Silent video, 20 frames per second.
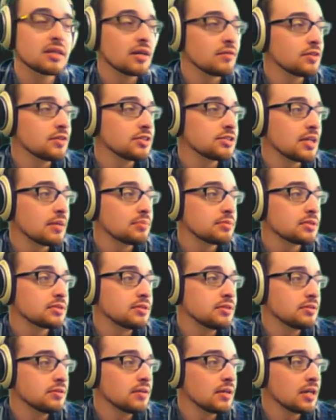cover this up
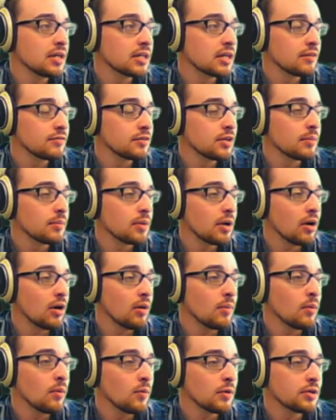to cover up
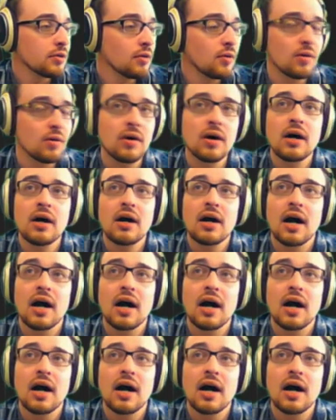all but one hole.